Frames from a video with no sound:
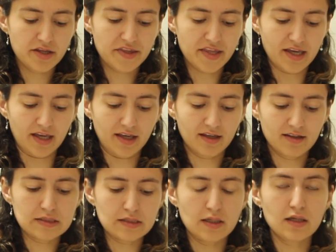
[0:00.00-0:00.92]
thing.
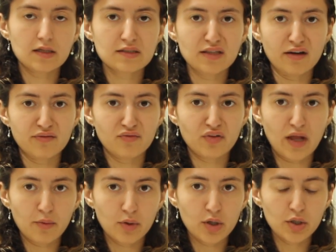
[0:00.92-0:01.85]
It's like
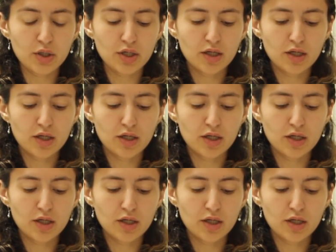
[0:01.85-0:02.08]
sunflower